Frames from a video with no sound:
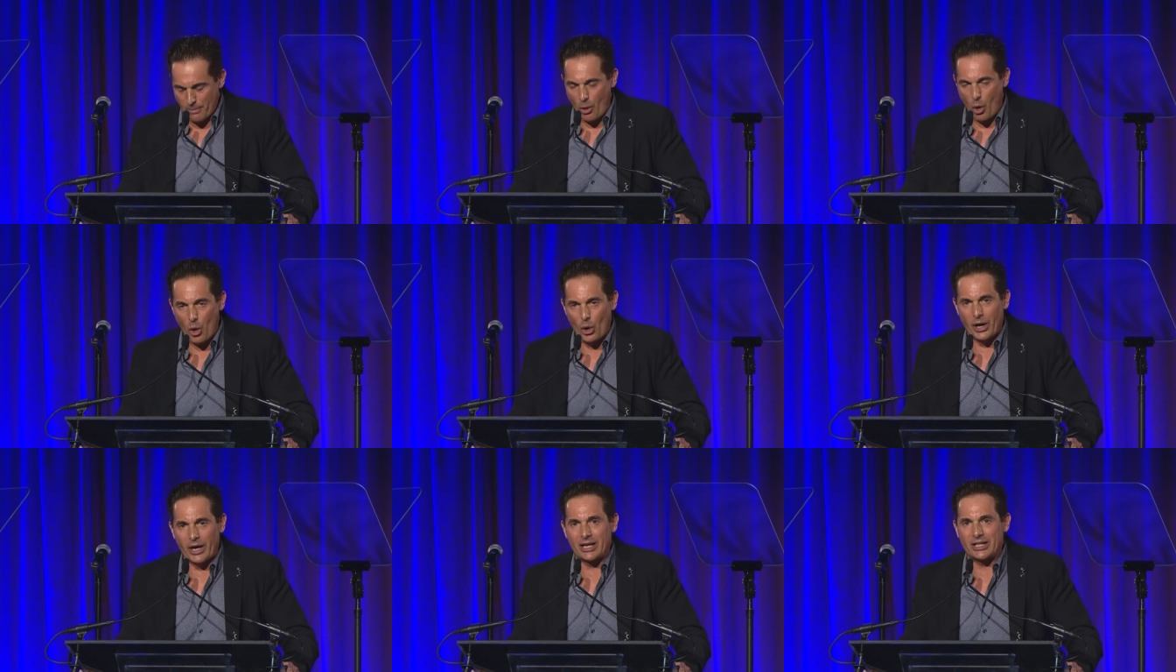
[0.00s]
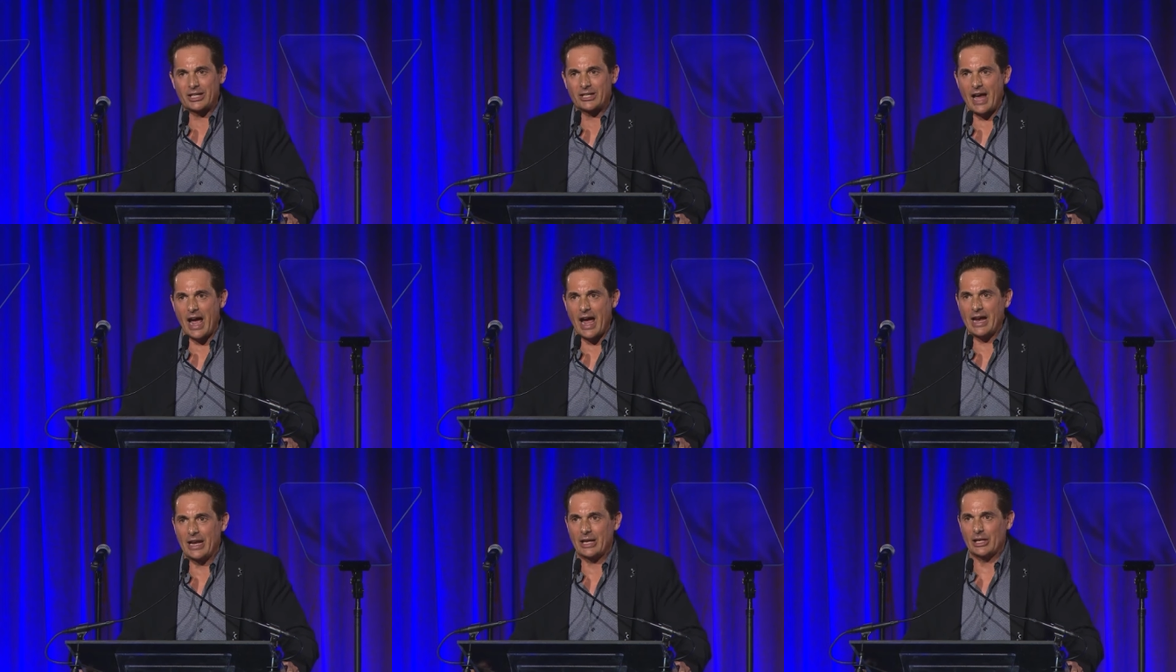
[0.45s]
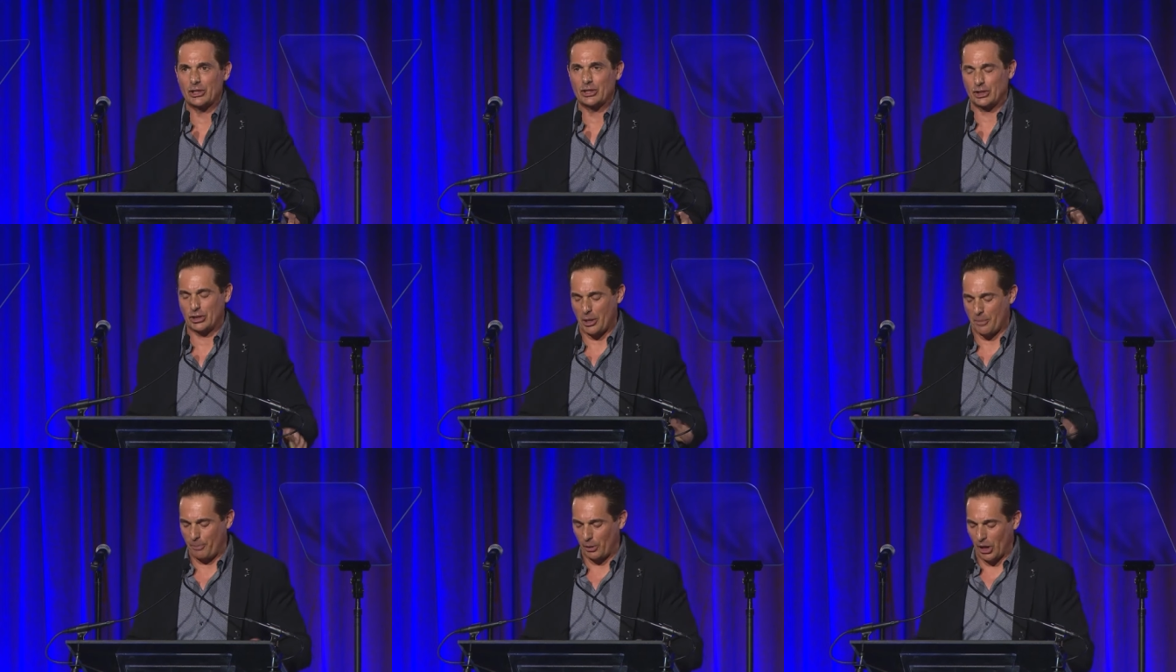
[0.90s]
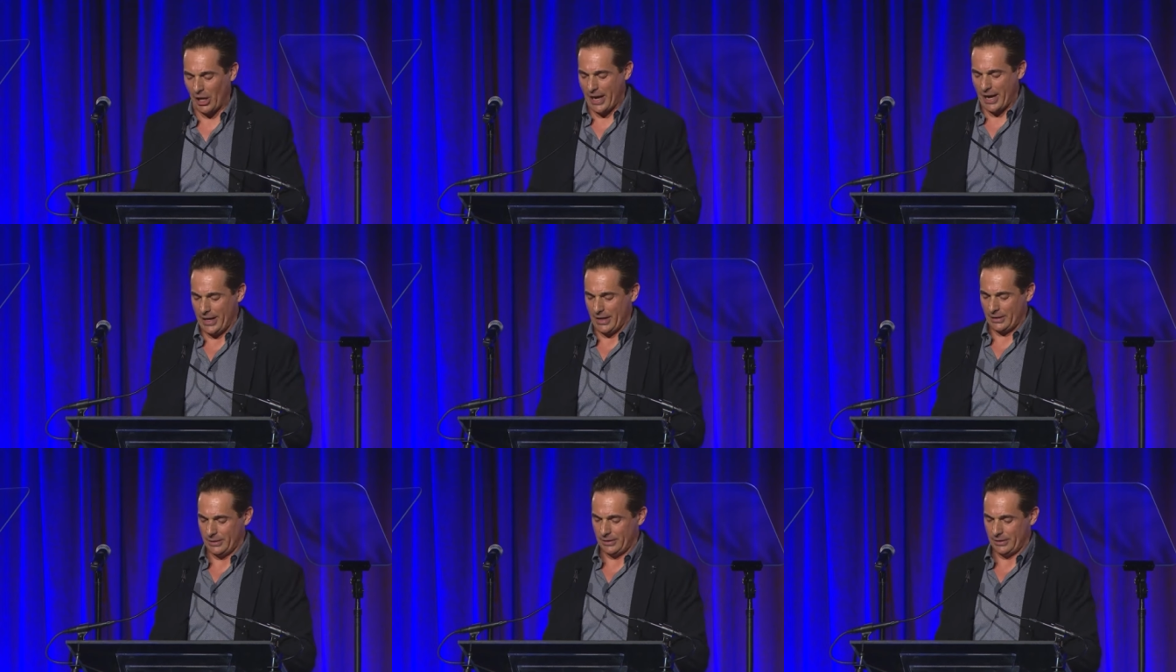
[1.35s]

more excited to play.